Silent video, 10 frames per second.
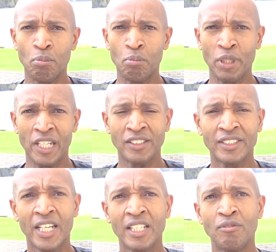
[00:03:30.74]
But
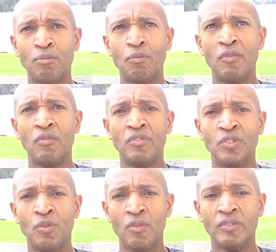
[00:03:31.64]
outside of
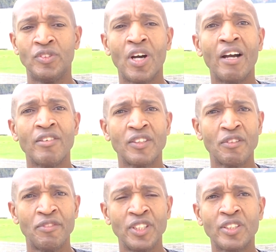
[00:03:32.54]
driving the
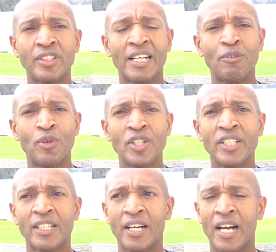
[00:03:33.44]
vehicle at work,
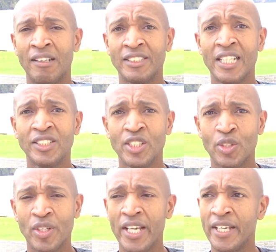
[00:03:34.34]
I was actually
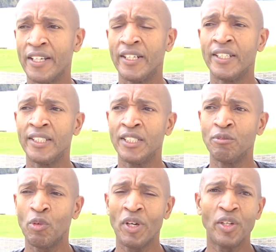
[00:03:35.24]
okay. I
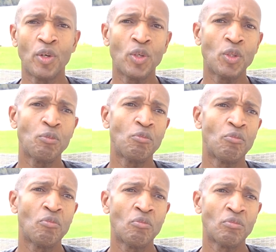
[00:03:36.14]
went home,
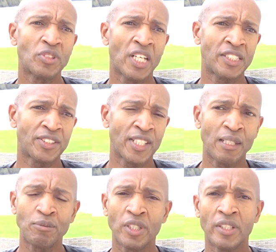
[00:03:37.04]
I
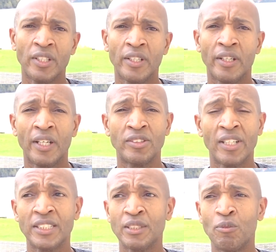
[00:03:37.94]
slept, I
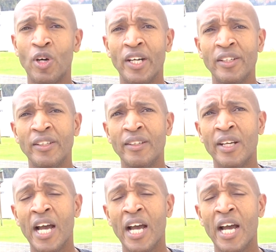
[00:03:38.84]
drank some water.